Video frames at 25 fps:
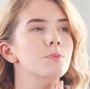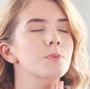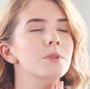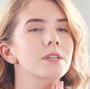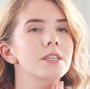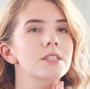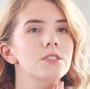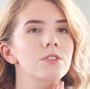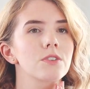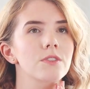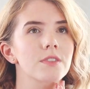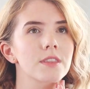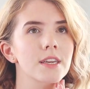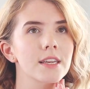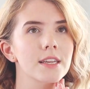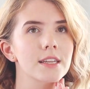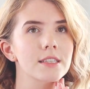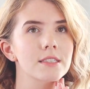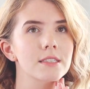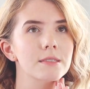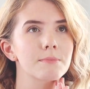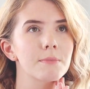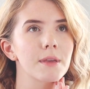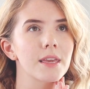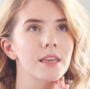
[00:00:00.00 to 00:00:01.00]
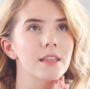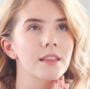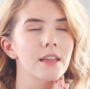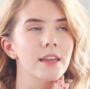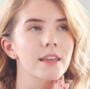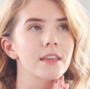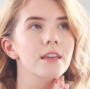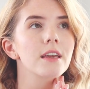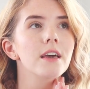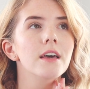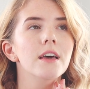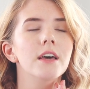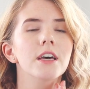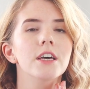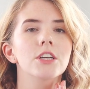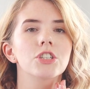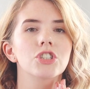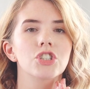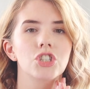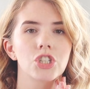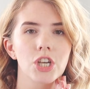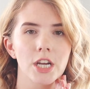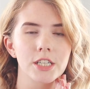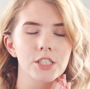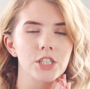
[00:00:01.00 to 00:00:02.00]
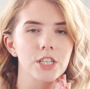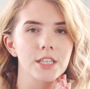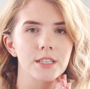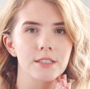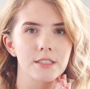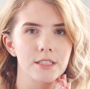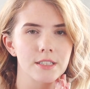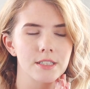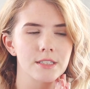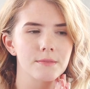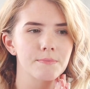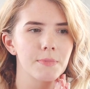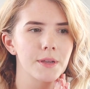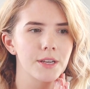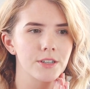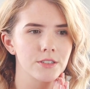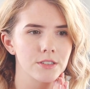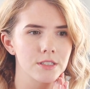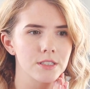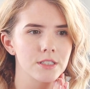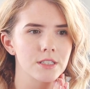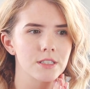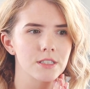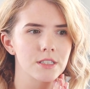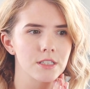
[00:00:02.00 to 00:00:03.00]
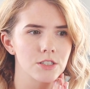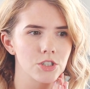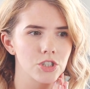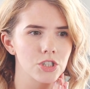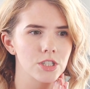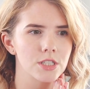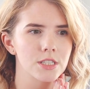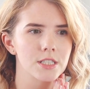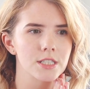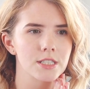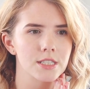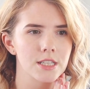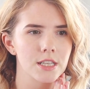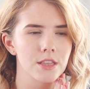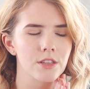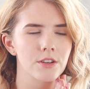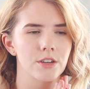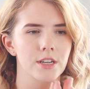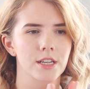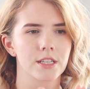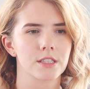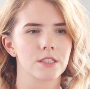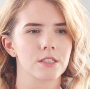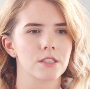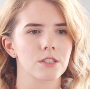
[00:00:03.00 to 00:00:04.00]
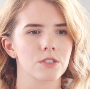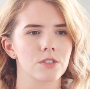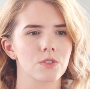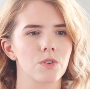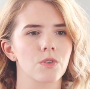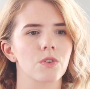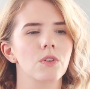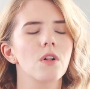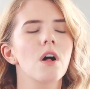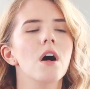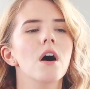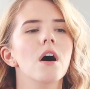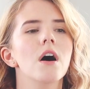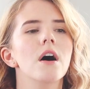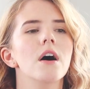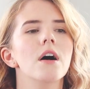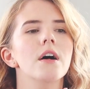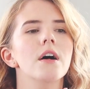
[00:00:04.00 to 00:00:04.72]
So please don't think it's me like judging dis- parents' decisions to send their kids to school.